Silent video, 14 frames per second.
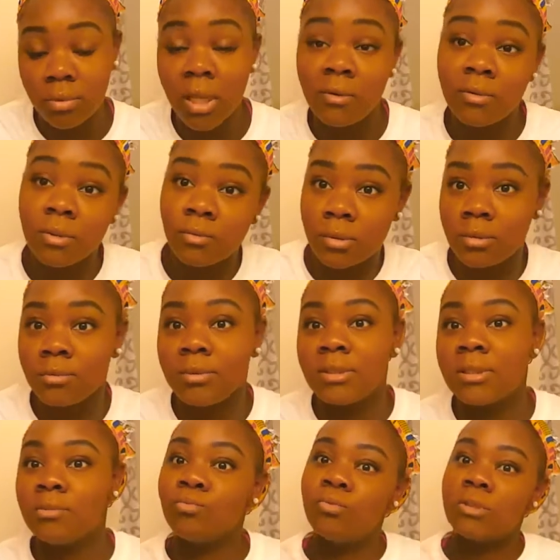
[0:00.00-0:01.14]
it was one of those
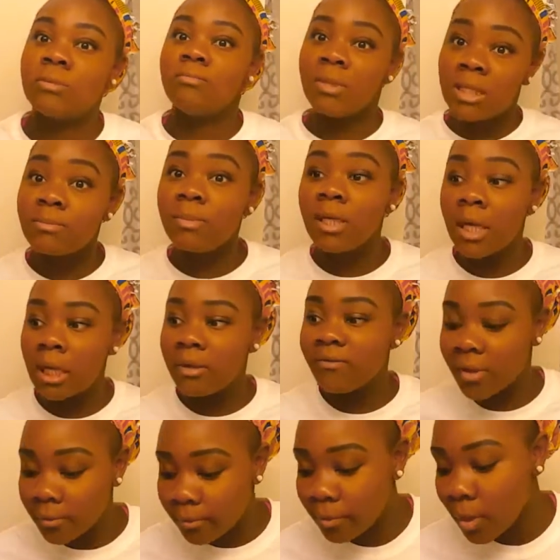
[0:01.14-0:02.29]
days was
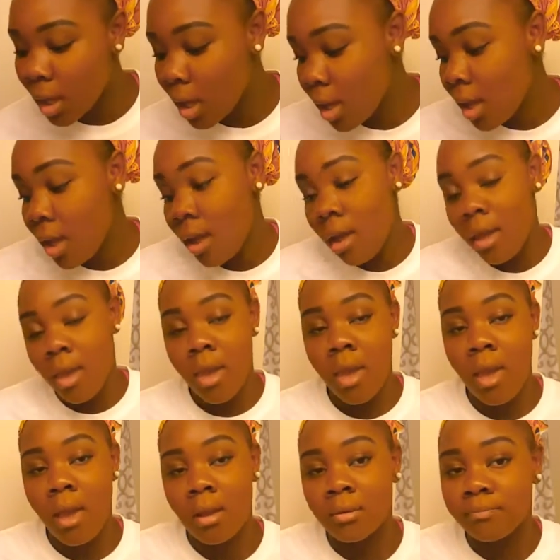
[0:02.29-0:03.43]
misbehaving,
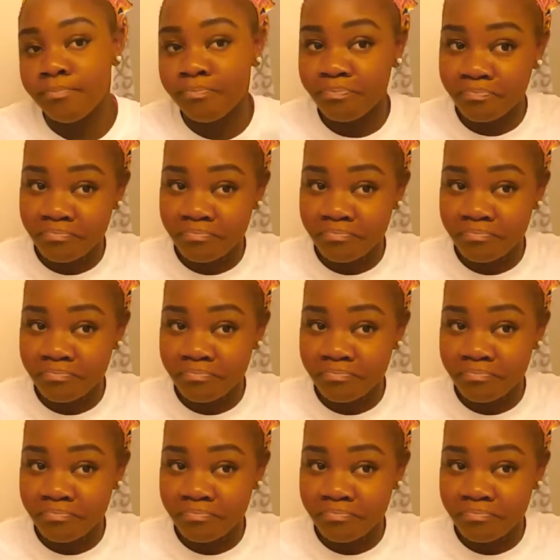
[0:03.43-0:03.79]
and